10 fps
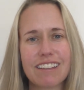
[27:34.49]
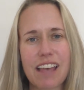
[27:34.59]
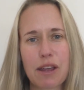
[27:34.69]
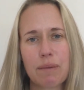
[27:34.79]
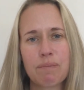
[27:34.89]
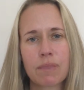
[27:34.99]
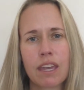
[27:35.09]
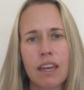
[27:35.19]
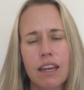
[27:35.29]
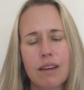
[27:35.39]
I was like,
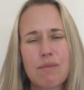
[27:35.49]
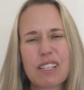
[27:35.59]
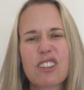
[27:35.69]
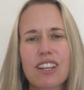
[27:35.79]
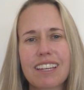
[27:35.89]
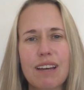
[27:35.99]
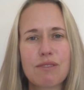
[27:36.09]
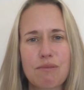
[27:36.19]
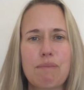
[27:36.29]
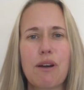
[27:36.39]
well, my strength
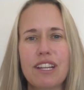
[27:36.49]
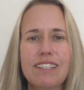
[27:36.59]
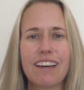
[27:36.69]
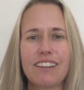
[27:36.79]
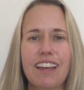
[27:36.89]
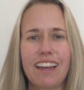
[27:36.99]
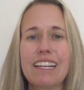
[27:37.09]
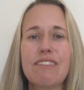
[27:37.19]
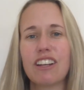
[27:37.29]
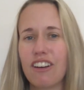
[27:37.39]
comes from my ponytail, okay?
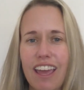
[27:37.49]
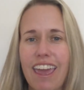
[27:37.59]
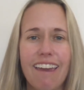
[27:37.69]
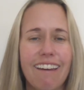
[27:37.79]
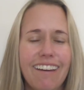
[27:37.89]
Leave the long hair.